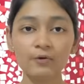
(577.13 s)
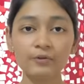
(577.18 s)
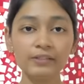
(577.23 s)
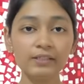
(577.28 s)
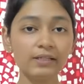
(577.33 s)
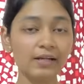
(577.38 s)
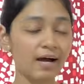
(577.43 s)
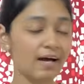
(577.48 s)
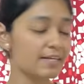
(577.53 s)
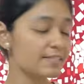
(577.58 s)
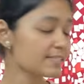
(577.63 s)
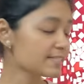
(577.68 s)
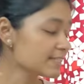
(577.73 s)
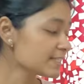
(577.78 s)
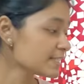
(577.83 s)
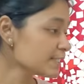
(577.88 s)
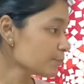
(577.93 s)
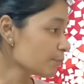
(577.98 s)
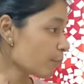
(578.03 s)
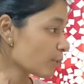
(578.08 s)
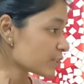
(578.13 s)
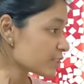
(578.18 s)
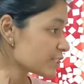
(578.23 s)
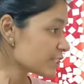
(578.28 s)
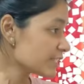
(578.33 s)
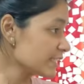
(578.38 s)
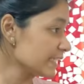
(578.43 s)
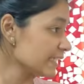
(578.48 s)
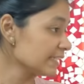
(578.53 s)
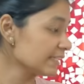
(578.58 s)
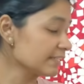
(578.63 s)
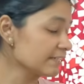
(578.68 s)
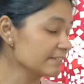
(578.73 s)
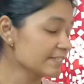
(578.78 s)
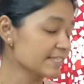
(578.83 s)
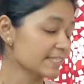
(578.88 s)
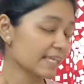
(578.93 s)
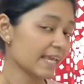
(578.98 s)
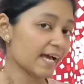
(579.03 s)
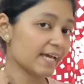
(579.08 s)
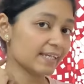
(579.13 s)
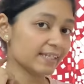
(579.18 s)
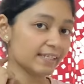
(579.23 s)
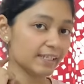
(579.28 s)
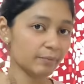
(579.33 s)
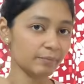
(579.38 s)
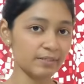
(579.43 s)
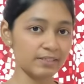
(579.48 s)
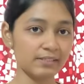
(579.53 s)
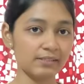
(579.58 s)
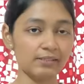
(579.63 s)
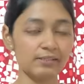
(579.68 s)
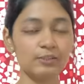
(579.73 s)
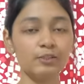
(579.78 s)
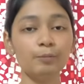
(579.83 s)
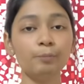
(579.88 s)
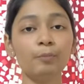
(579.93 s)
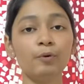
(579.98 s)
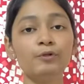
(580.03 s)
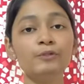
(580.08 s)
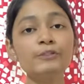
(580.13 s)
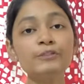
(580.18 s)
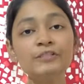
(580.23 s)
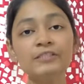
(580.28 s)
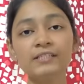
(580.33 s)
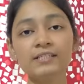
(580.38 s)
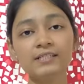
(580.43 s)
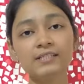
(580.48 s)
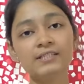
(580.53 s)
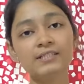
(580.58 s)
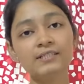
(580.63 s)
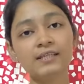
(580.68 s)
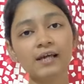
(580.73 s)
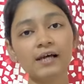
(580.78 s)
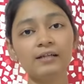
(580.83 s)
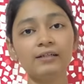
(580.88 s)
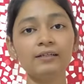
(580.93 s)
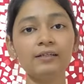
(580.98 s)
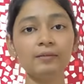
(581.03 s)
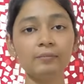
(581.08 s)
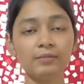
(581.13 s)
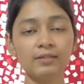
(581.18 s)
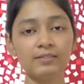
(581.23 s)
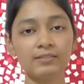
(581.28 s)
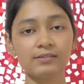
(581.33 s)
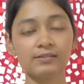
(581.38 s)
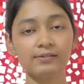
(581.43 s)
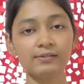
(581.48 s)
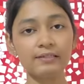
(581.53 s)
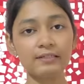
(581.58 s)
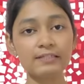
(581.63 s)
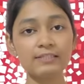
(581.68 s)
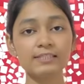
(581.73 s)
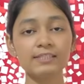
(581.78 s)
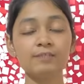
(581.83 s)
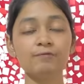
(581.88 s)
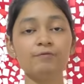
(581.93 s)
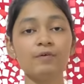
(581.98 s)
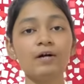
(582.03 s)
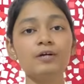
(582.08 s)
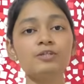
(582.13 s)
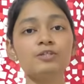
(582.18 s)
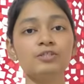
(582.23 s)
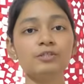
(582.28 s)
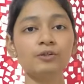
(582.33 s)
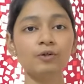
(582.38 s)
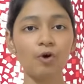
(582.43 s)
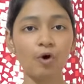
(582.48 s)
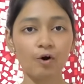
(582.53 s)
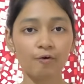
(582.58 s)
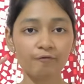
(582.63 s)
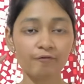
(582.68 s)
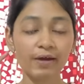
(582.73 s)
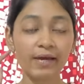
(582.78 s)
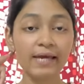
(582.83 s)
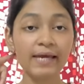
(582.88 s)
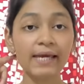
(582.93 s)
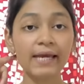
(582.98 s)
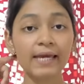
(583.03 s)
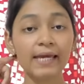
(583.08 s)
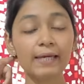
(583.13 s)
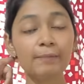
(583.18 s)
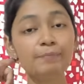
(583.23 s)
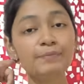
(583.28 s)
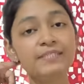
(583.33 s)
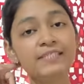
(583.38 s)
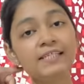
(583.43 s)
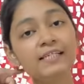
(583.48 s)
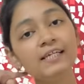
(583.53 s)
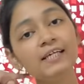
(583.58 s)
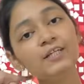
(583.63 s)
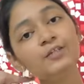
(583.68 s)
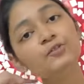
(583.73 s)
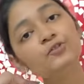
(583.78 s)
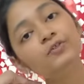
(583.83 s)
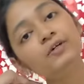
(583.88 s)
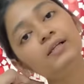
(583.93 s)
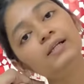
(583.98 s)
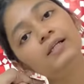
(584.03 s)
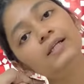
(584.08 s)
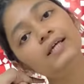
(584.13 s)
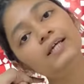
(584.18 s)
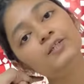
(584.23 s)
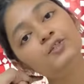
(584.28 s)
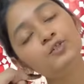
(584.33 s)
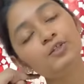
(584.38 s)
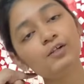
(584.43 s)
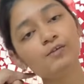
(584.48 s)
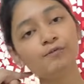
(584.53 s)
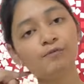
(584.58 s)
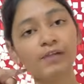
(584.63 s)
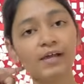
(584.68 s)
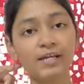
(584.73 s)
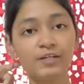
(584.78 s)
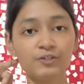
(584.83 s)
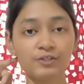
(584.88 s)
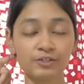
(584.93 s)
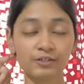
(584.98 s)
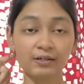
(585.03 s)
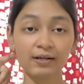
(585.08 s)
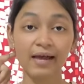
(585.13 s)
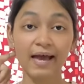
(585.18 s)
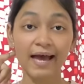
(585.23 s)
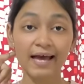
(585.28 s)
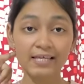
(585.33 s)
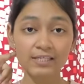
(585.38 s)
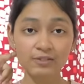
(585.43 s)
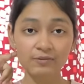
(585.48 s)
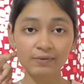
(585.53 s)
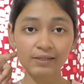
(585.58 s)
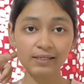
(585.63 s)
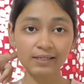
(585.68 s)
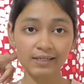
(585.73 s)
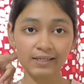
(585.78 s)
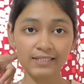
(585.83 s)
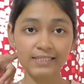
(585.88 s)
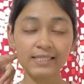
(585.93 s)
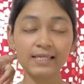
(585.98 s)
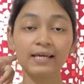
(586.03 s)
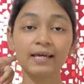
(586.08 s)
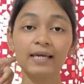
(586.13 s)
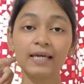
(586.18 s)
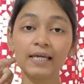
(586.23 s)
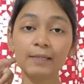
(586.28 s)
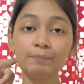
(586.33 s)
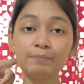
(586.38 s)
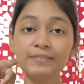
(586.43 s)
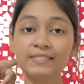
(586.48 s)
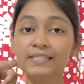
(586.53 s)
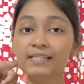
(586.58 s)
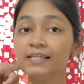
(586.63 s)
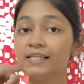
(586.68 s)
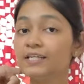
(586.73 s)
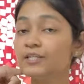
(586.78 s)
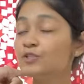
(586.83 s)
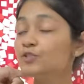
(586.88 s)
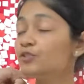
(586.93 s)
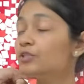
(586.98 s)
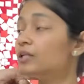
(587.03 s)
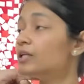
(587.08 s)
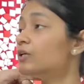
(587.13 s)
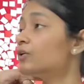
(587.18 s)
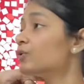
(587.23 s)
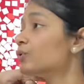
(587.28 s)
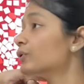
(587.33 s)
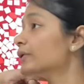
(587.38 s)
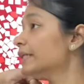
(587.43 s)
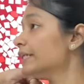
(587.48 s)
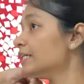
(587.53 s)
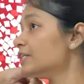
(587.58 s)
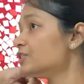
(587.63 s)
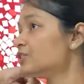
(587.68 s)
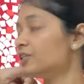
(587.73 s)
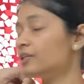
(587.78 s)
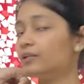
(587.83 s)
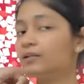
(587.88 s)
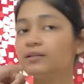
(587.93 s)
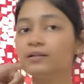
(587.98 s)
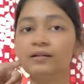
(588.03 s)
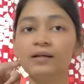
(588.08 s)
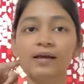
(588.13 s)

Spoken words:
the last is posterior scalene muscle. So posterior scalene muscle does the function of ipsilateral lateral flexion as well as ipsilateral rotation.